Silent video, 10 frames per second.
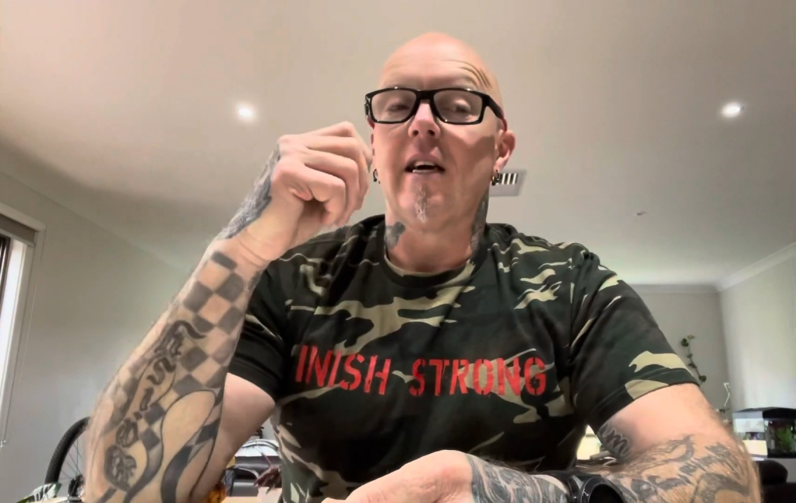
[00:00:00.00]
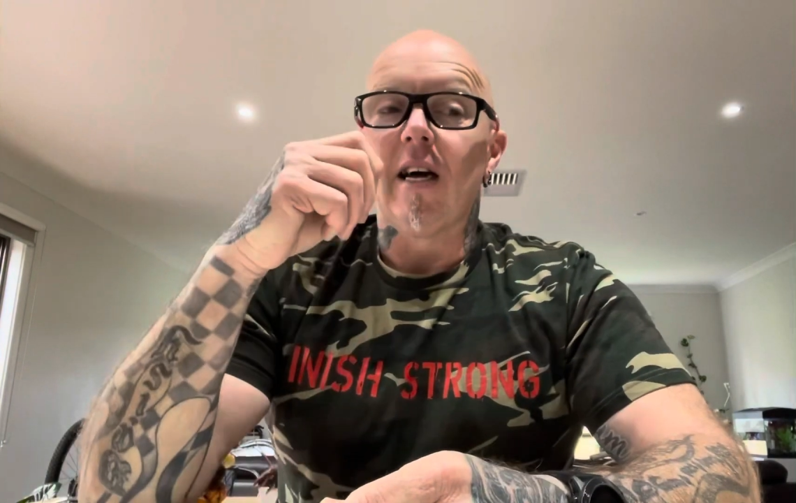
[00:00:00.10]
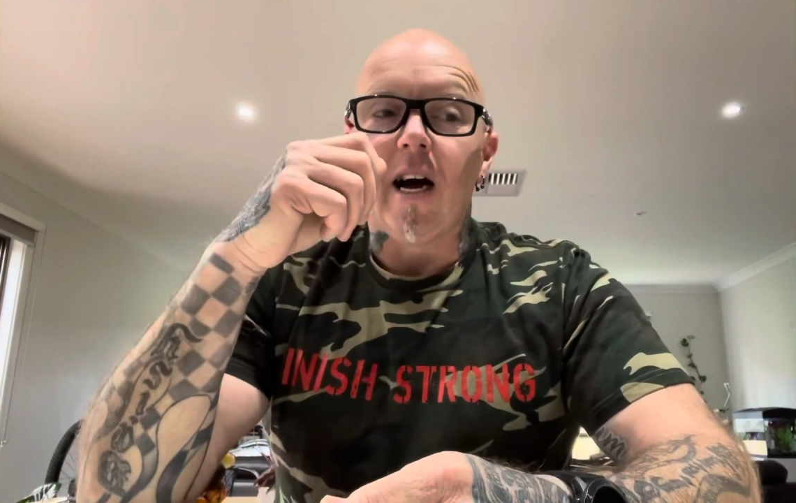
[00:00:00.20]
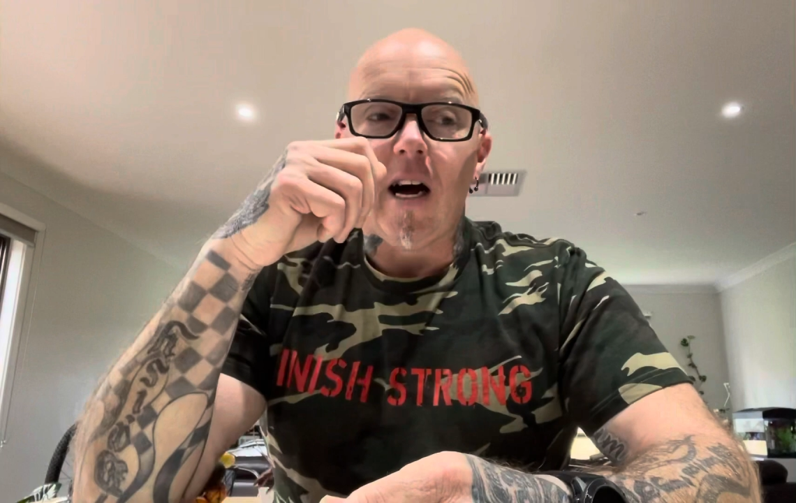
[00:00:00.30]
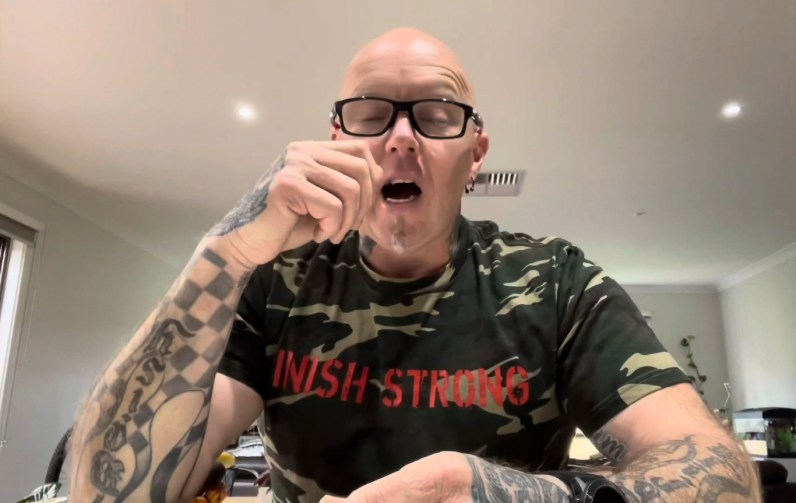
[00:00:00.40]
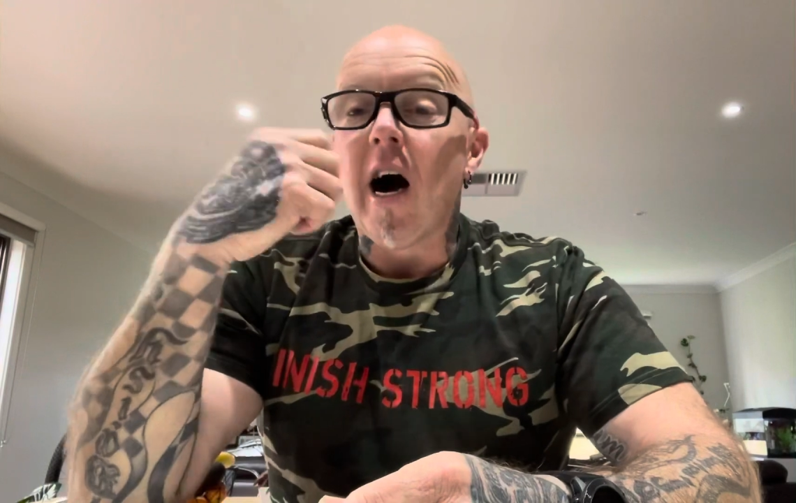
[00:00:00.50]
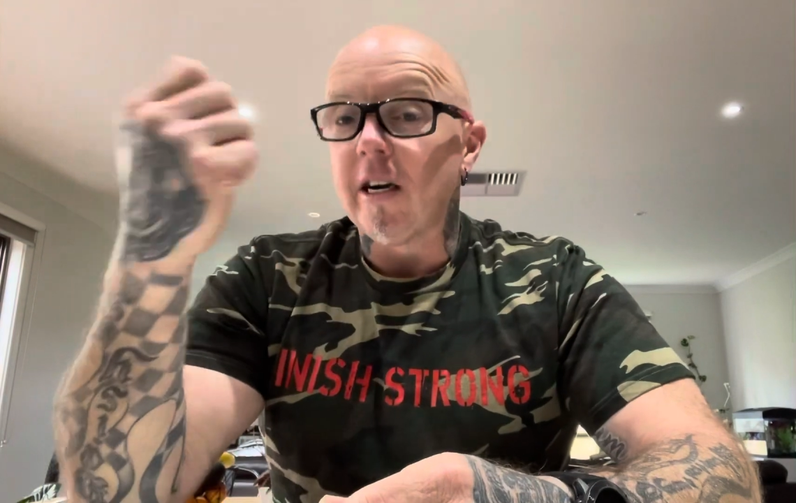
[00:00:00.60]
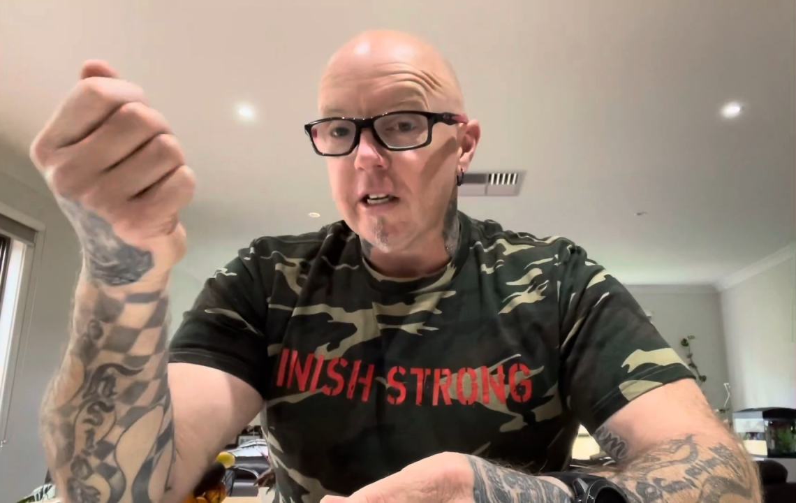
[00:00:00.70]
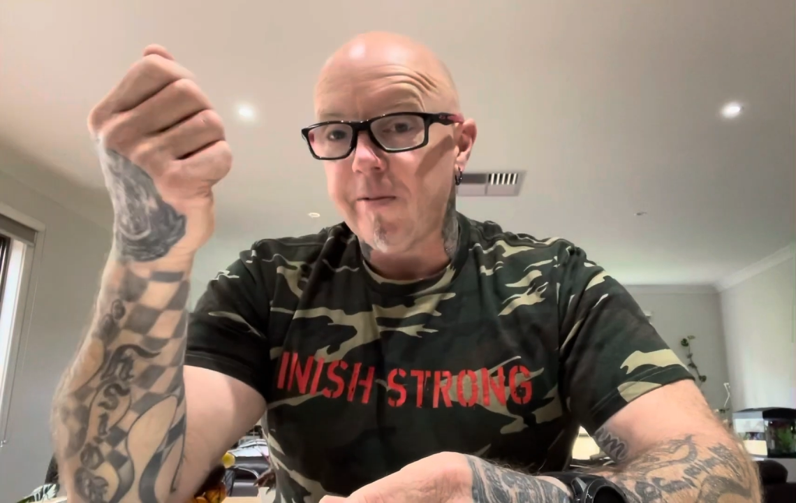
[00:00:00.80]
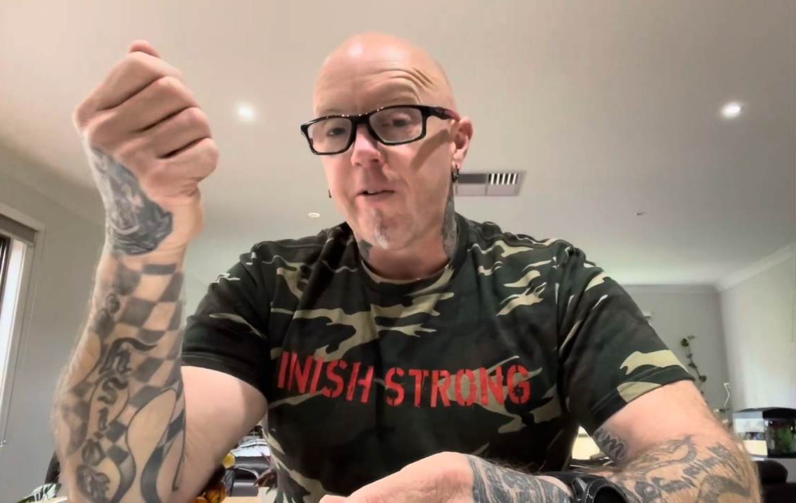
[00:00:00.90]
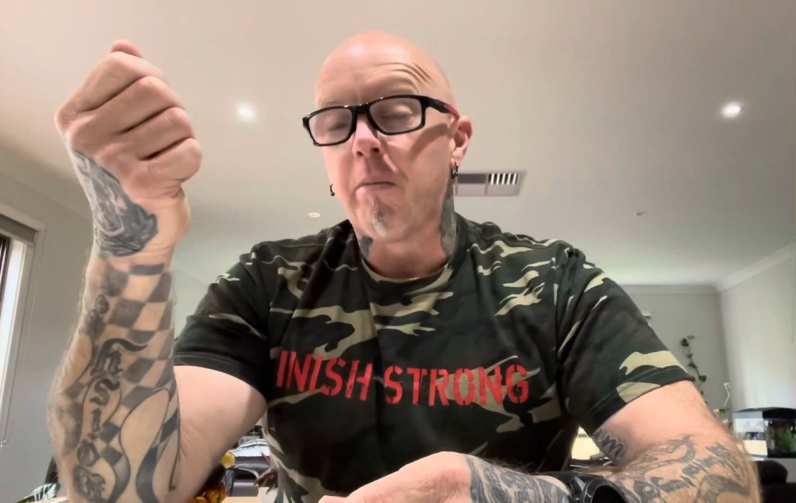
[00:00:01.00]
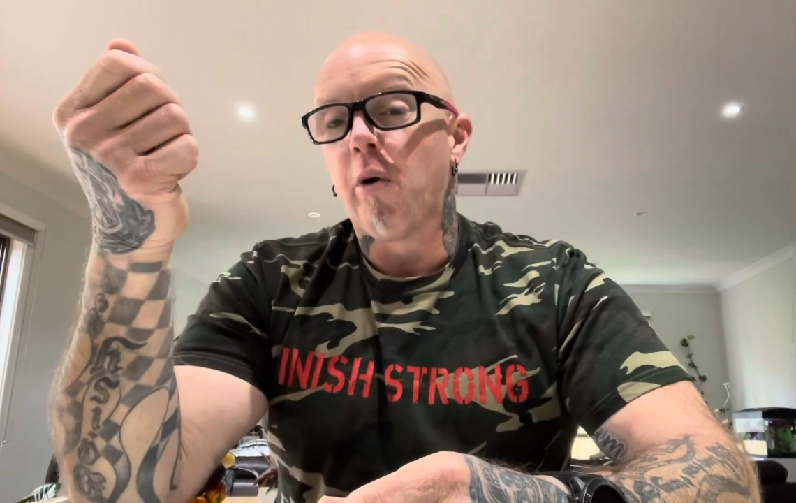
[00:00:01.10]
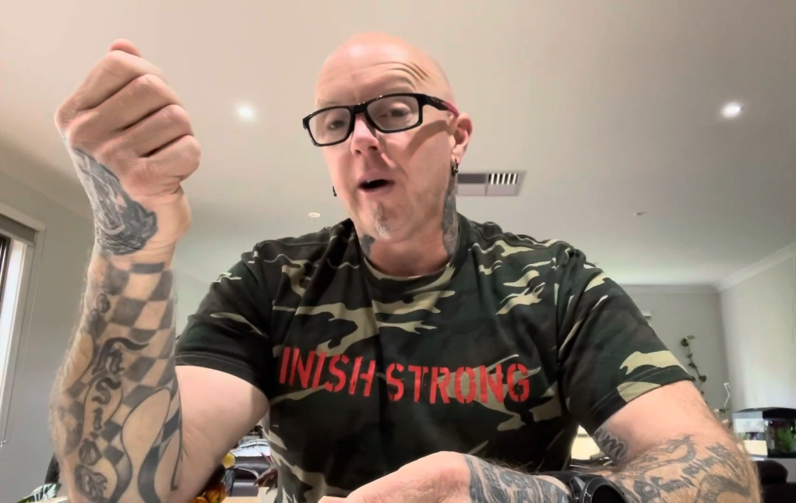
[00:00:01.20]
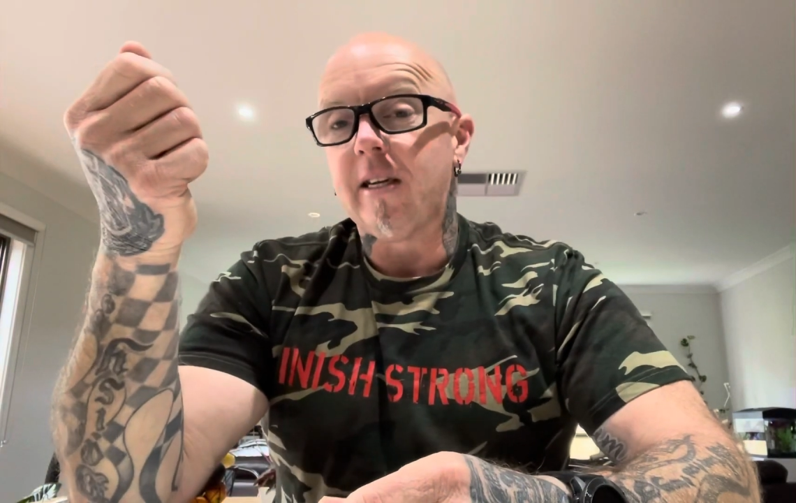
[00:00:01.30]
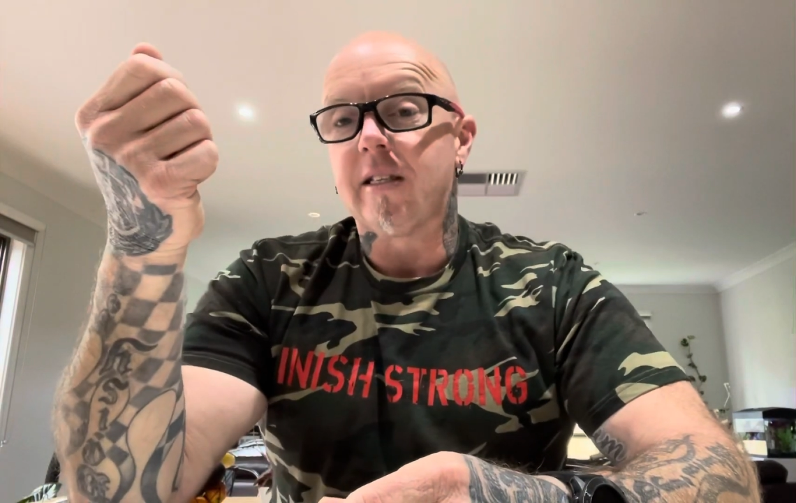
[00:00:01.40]
hunger for
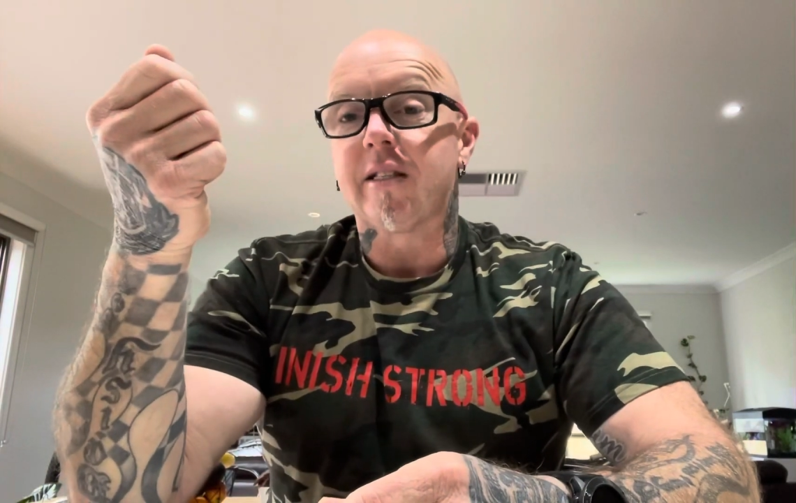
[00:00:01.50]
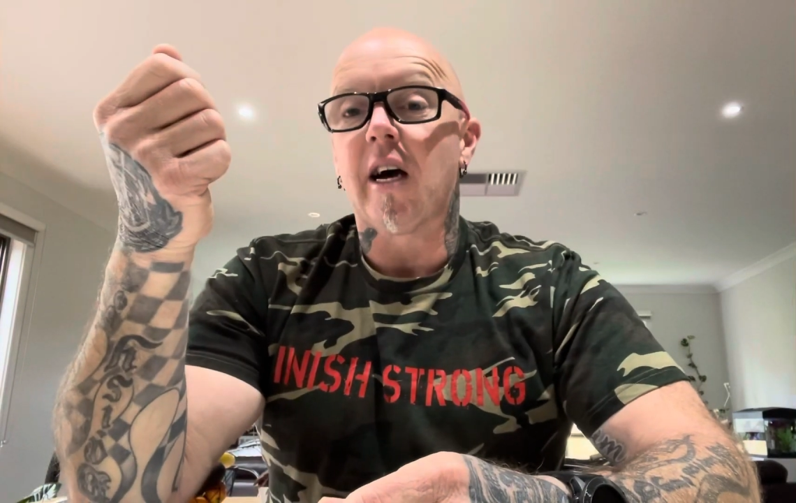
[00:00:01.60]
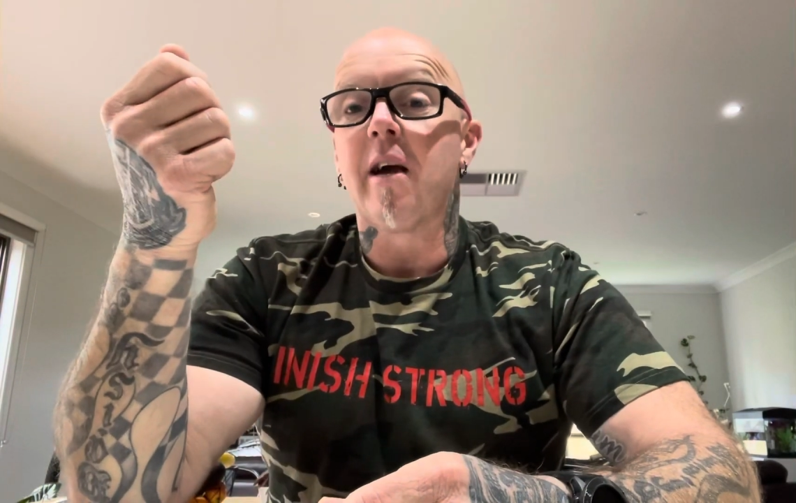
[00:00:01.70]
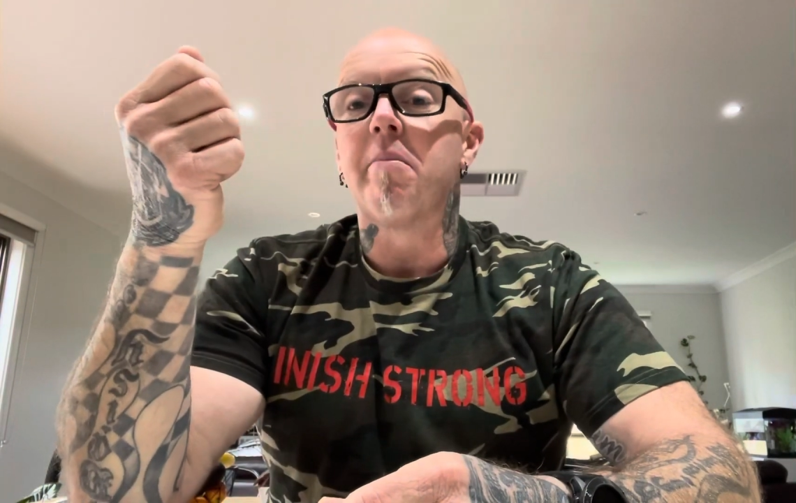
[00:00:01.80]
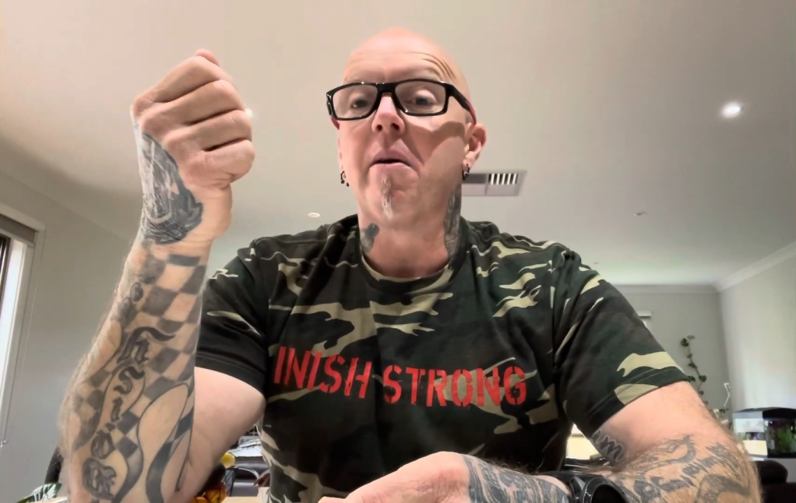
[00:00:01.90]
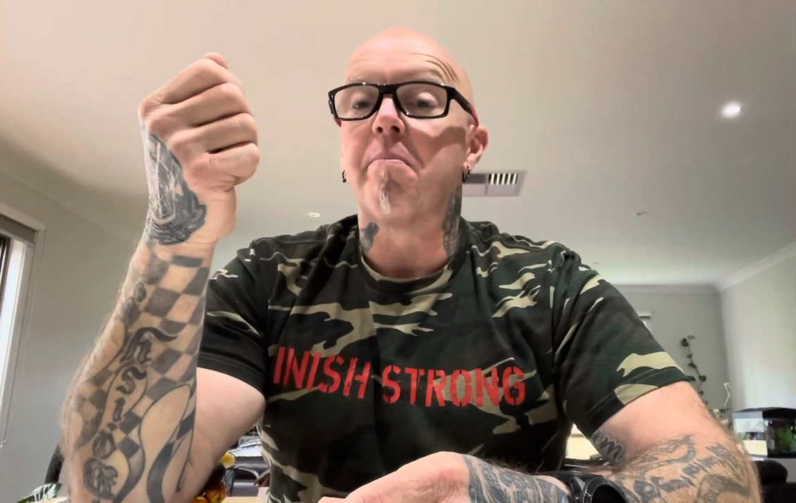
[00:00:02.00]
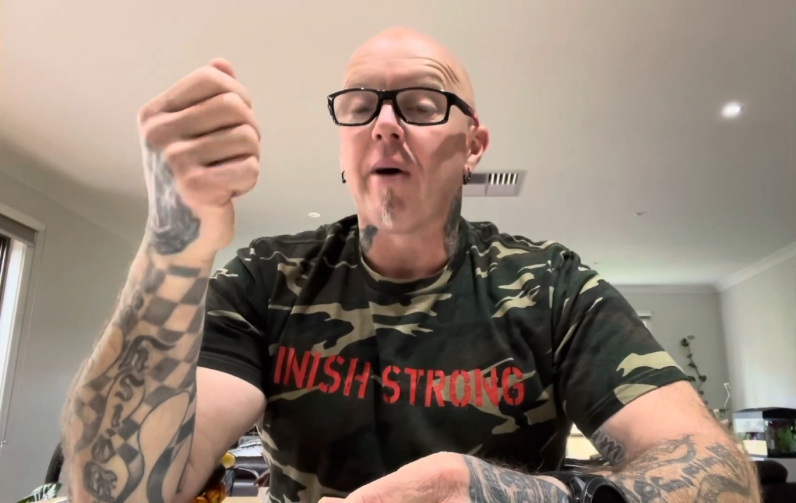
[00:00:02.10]
more entertainment,